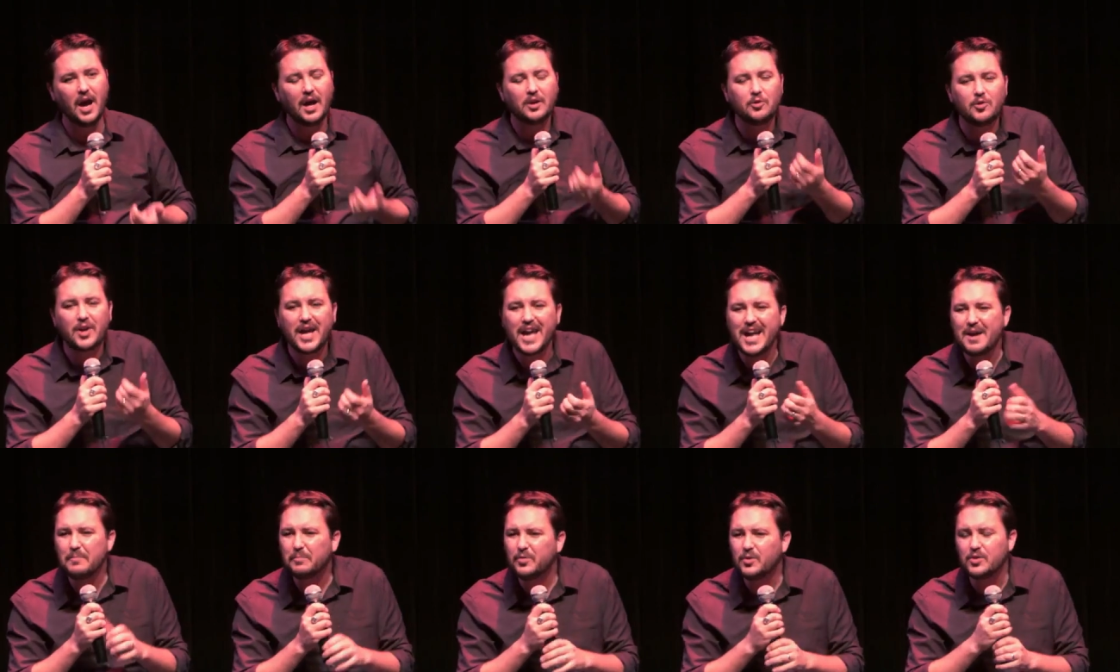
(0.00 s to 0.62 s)
You
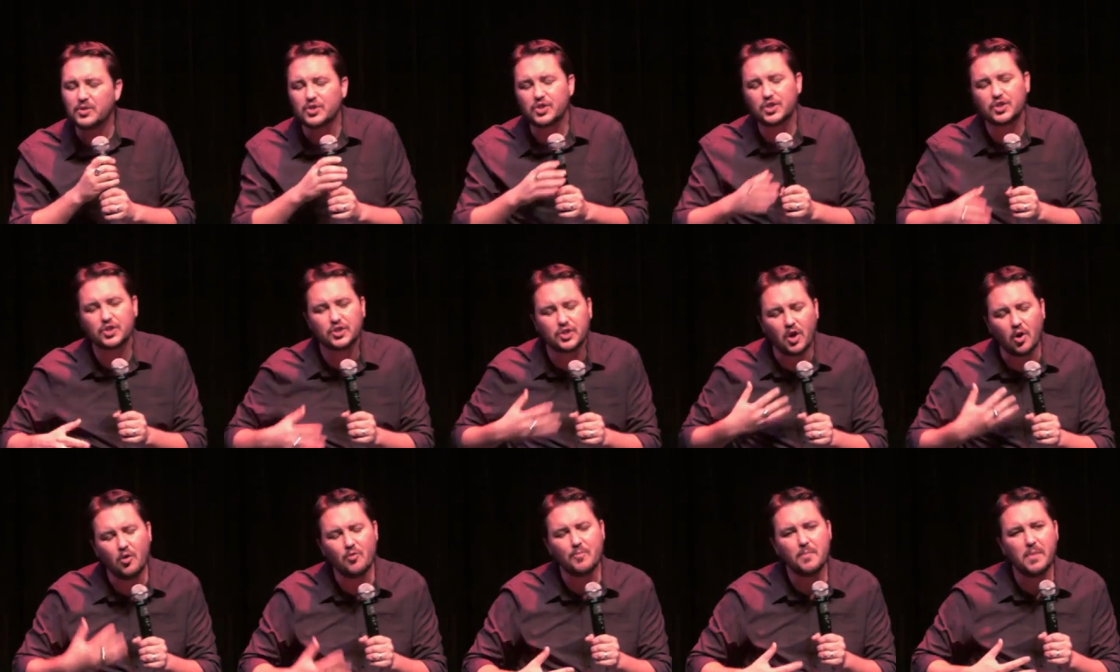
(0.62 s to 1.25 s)
can't put
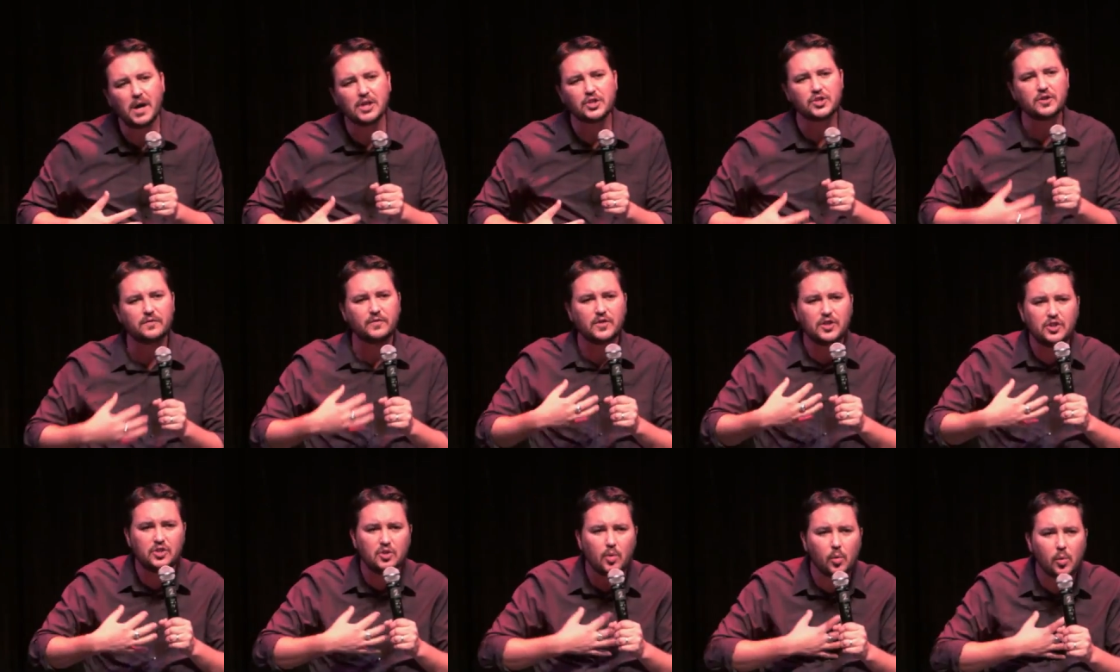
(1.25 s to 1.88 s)
so much of
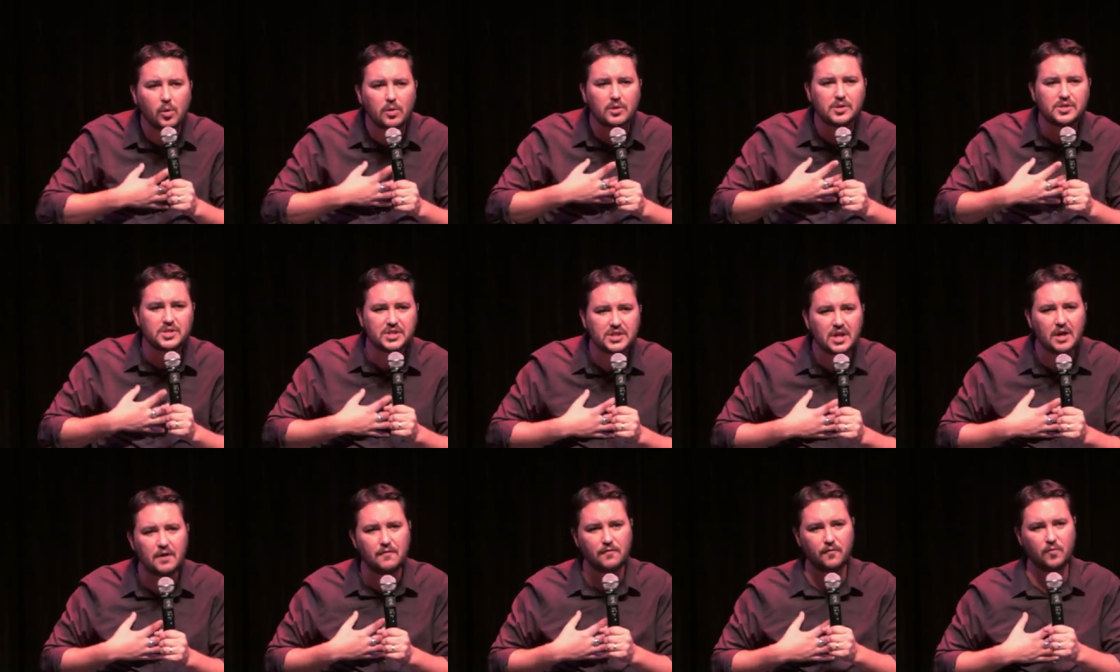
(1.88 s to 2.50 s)
your
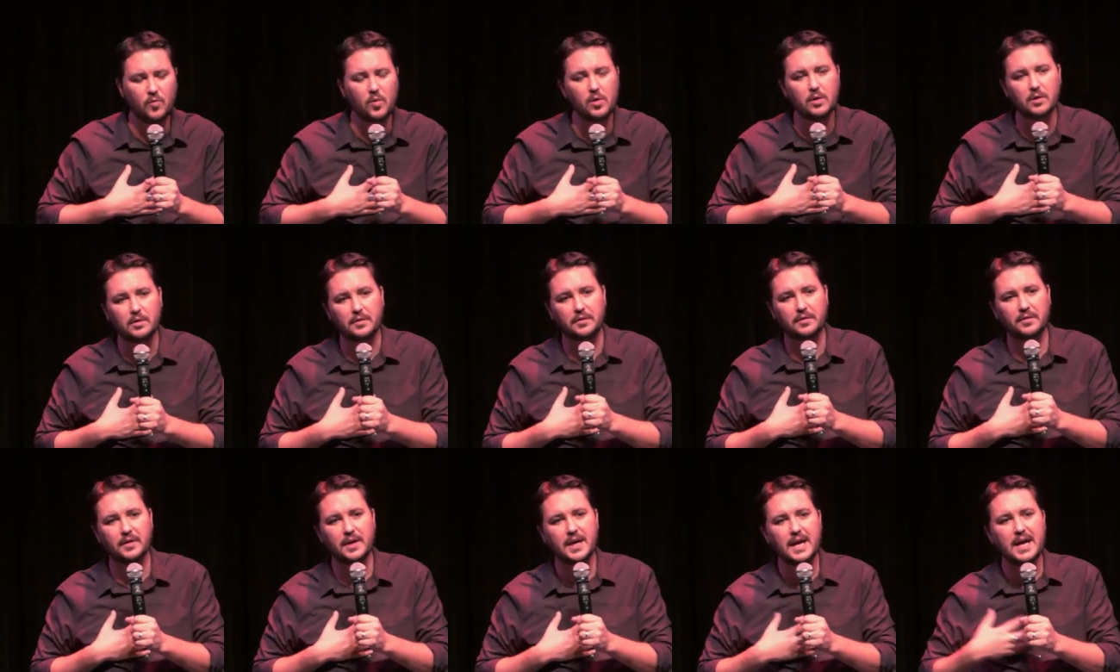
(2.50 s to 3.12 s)
self
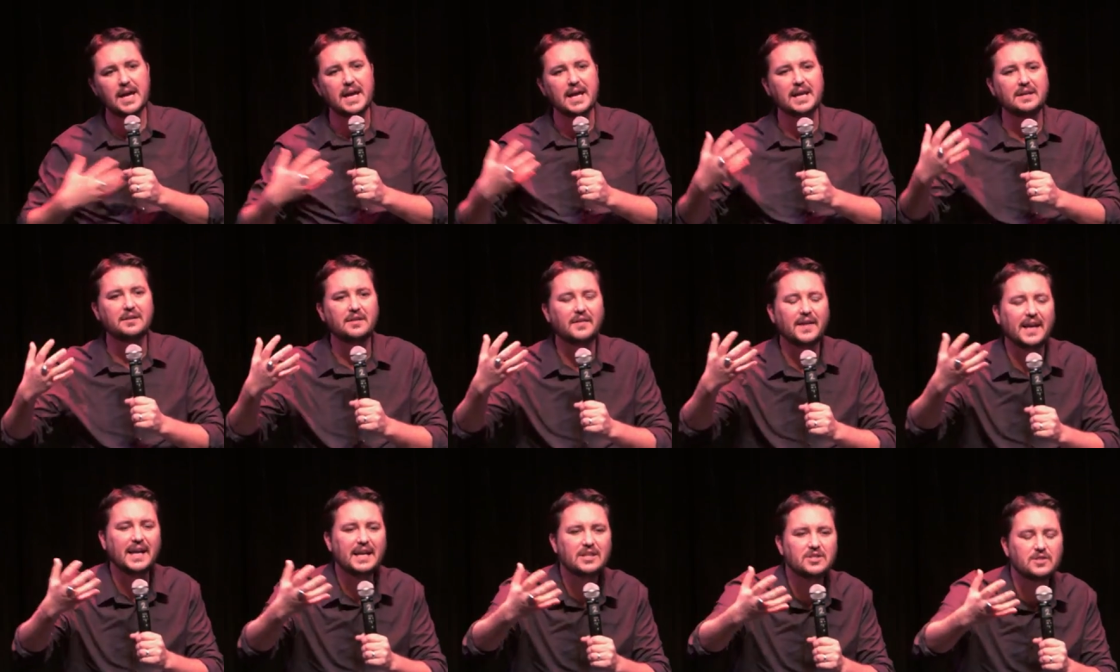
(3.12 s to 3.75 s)
worth into
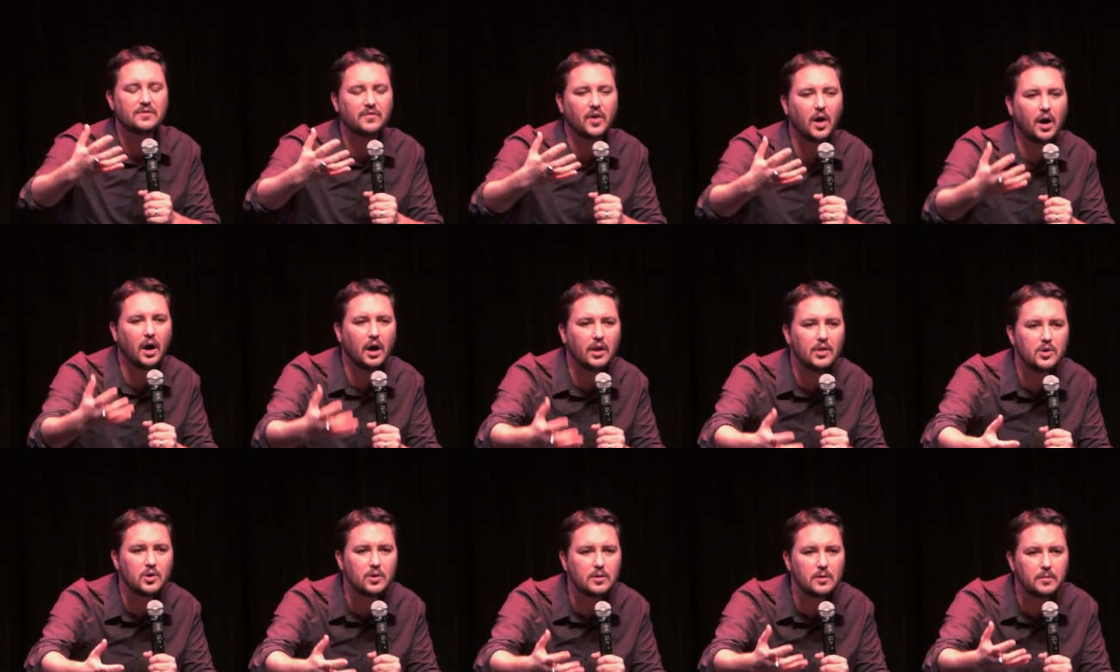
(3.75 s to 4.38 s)
the hands of
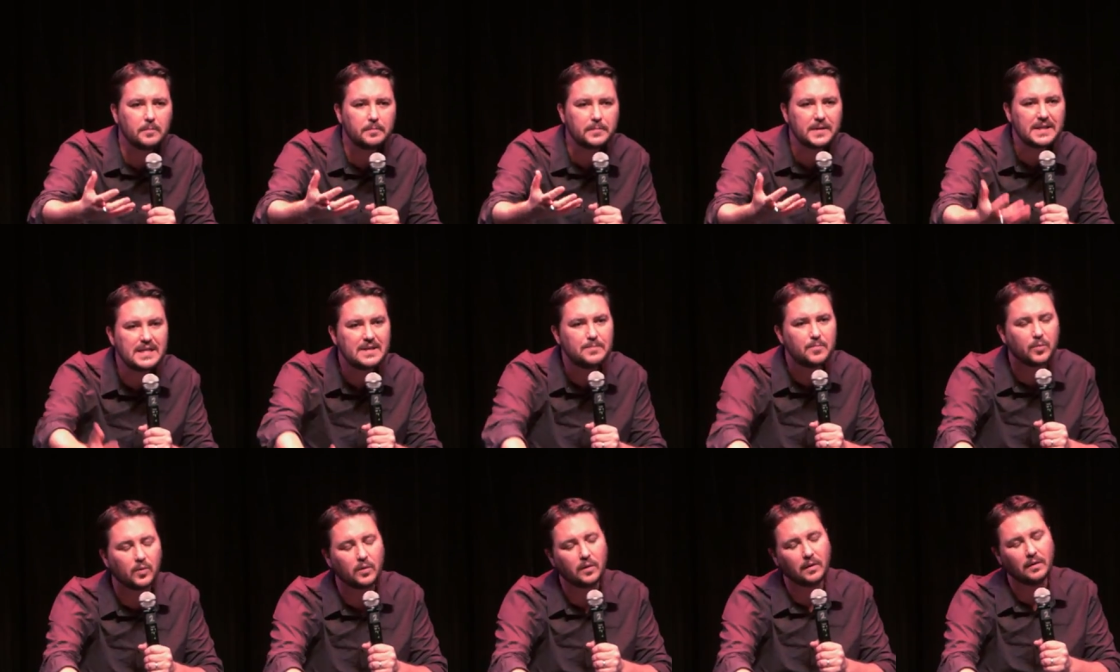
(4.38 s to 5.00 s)
other
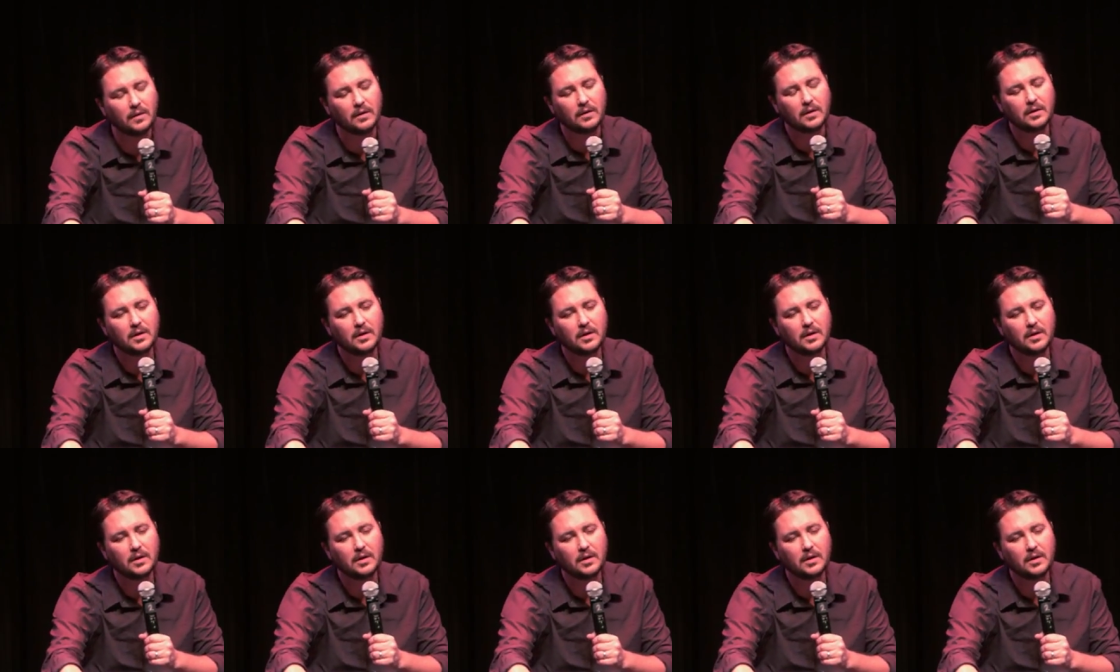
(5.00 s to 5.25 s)
people